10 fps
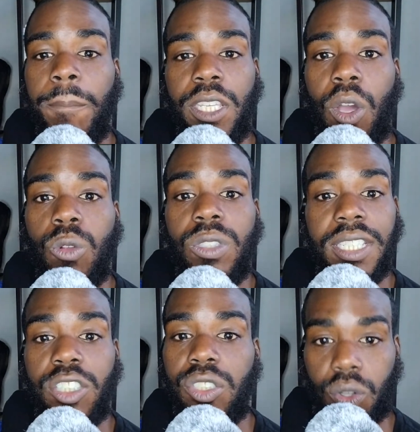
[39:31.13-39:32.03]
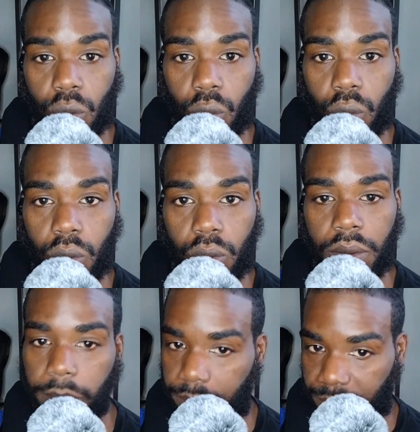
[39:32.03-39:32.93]
egotistical
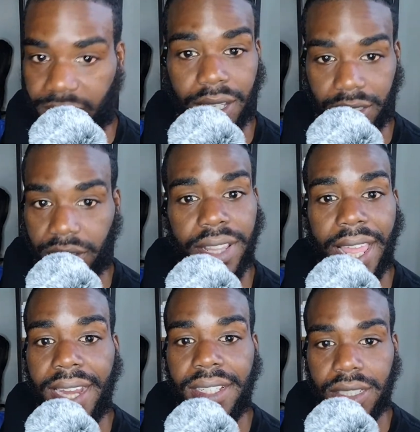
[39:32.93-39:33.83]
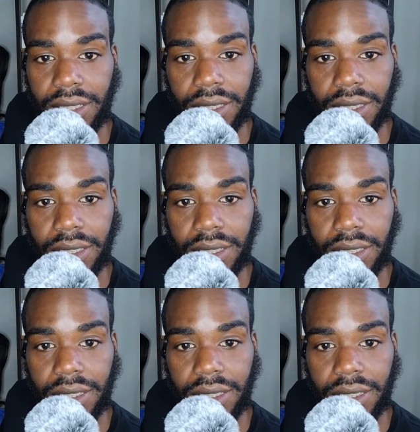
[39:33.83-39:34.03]
because of that,